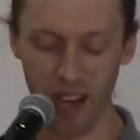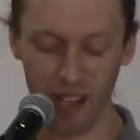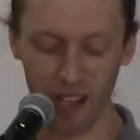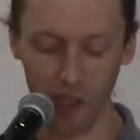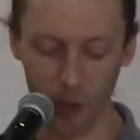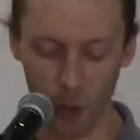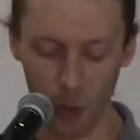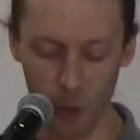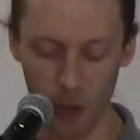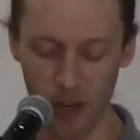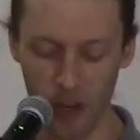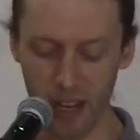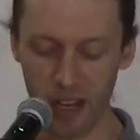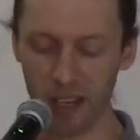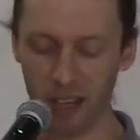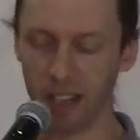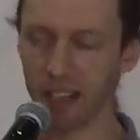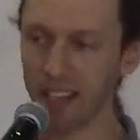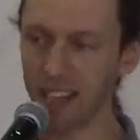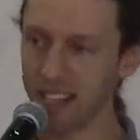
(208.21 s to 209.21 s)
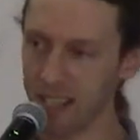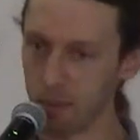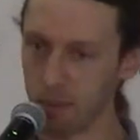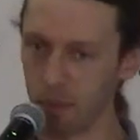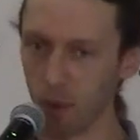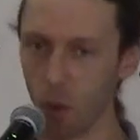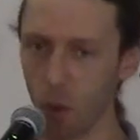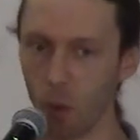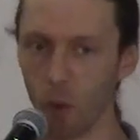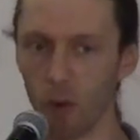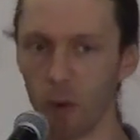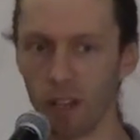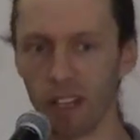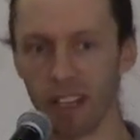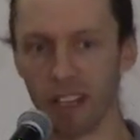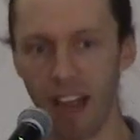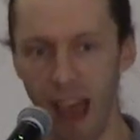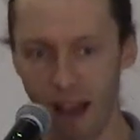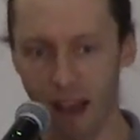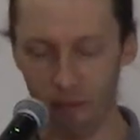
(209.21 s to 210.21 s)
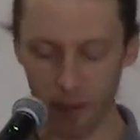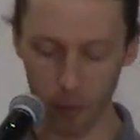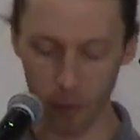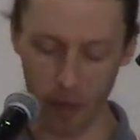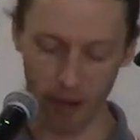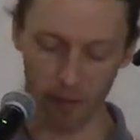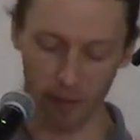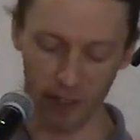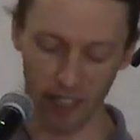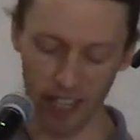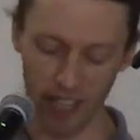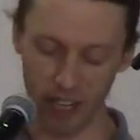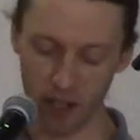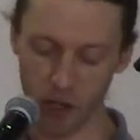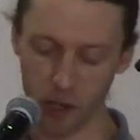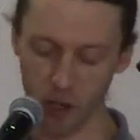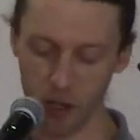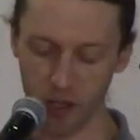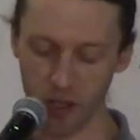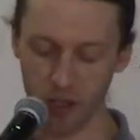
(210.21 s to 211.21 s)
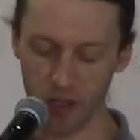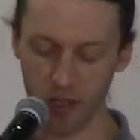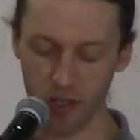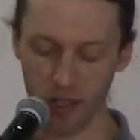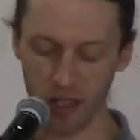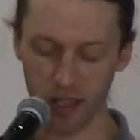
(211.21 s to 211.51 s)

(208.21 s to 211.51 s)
learning and exploring and having revelations.